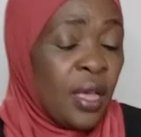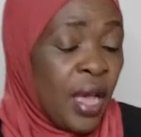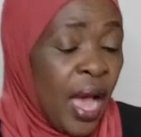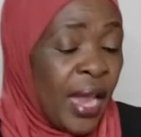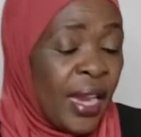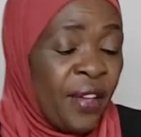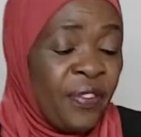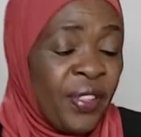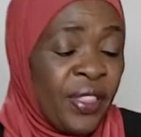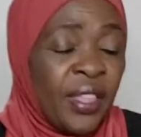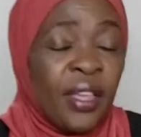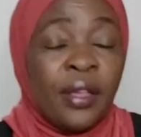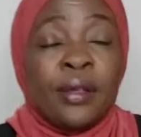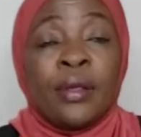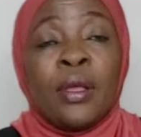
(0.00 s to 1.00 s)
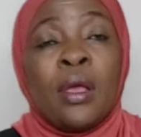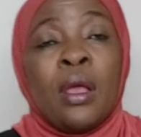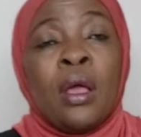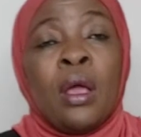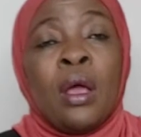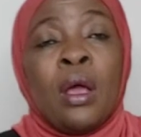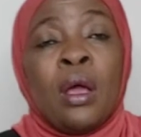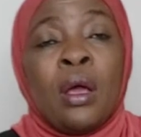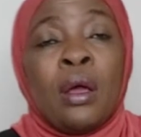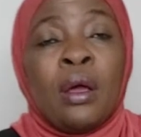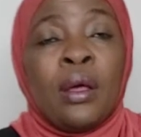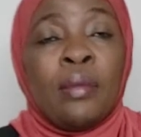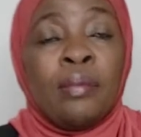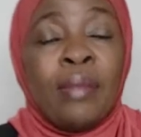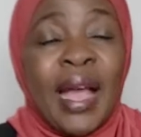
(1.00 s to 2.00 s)
and everything.
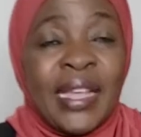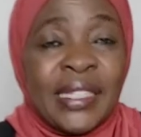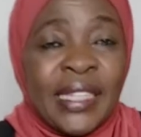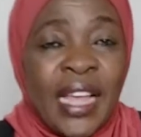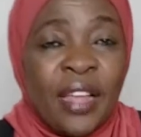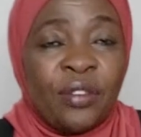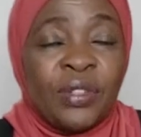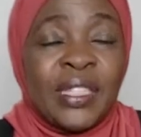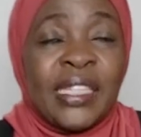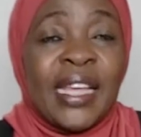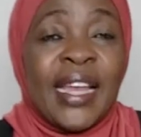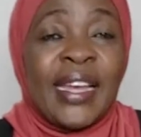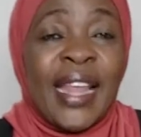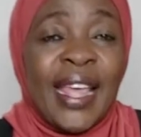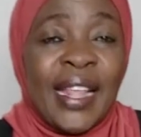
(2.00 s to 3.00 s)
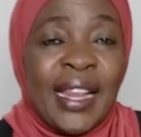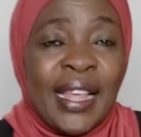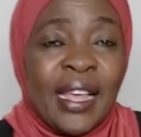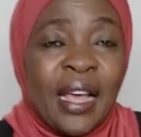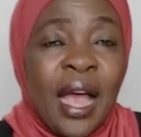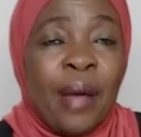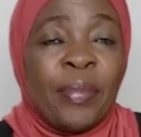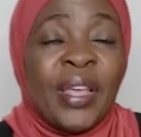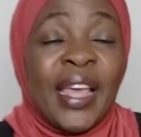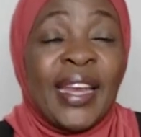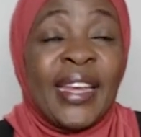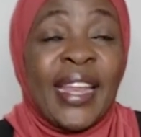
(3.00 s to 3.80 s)
My schedule is here daily. I'm here